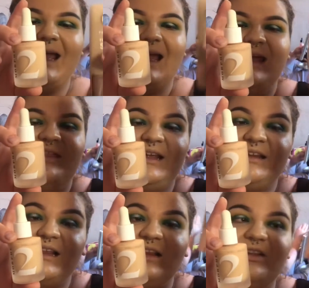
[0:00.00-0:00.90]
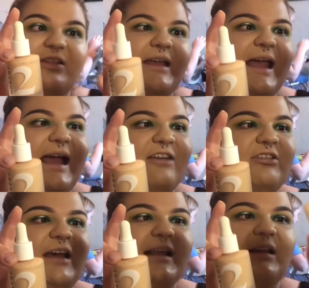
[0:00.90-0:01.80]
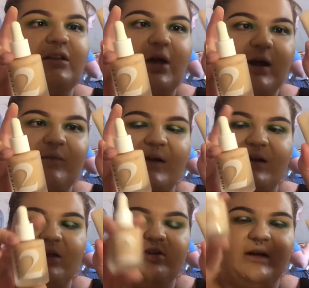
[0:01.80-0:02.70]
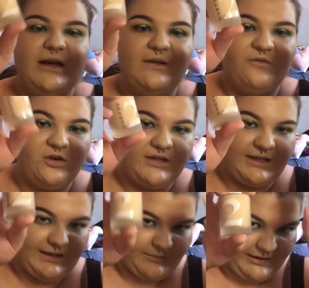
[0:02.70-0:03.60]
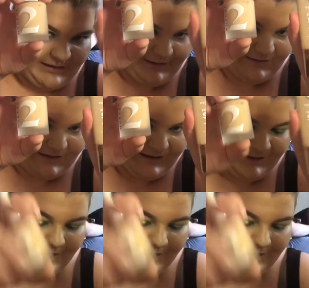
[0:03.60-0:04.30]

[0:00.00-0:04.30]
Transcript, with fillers: and this doesn't look like it actually has a lot of foundation in it versus something like this.